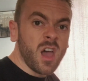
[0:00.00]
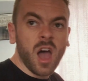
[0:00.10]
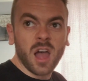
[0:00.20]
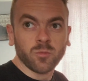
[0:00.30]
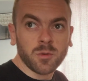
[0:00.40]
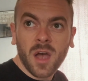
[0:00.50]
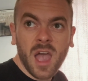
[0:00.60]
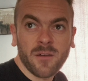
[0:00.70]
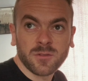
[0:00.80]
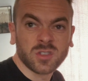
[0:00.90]
and we might
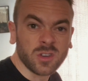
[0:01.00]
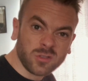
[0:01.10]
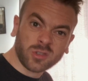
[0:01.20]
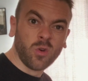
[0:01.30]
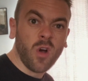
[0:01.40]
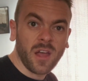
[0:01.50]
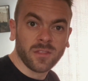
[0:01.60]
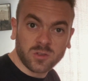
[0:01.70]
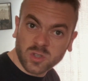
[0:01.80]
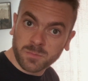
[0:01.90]
have a certain shorthand
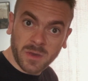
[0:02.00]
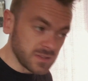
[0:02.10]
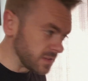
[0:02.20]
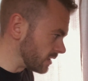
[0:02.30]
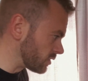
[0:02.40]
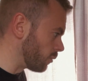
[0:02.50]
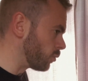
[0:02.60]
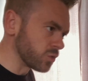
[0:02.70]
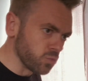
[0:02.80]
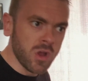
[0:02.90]
that just speeds things up,
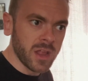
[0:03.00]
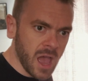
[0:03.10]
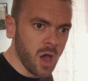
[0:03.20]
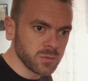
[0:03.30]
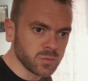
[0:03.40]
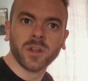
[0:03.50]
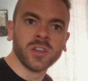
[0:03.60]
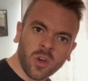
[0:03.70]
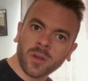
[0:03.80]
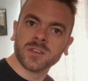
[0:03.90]
which really helps when you're
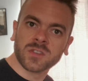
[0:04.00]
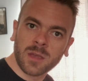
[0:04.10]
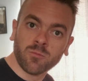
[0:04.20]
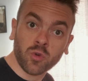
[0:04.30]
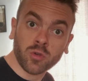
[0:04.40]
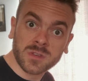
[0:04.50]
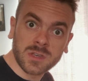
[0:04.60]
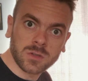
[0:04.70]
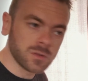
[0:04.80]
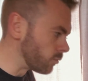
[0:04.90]
not in the same room as
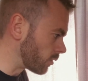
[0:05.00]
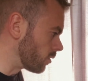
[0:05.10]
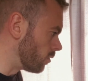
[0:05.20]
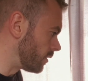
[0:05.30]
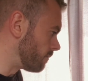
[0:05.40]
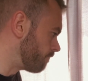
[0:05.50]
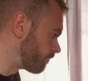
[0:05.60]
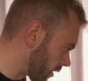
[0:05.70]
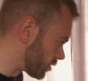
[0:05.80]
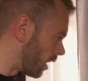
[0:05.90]
each other recording.
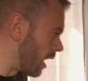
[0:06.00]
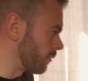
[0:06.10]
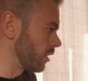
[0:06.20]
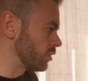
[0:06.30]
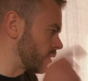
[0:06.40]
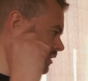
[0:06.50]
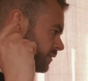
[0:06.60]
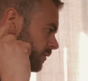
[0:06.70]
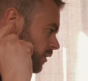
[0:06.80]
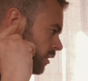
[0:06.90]
So I'm going to
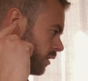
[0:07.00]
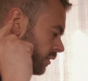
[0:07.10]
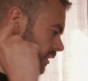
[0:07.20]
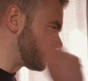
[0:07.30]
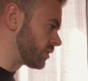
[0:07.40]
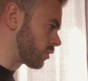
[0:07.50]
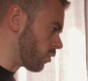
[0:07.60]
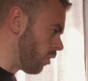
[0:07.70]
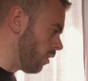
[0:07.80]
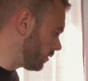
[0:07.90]
transfer this
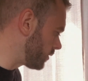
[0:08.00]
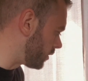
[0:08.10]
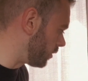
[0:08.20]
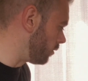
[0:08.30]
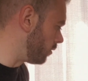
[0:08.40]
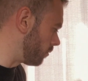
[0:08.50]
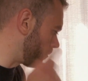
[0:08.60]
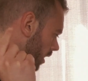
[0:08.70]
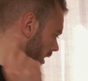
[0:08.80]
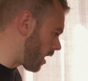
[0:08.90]
score to
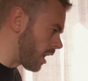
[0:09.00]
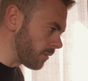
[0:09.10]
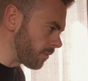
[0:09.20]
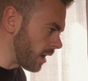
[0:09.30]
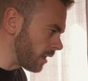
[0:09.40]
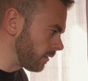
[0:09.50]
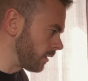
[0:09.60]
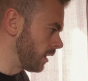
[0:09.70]
my iPad,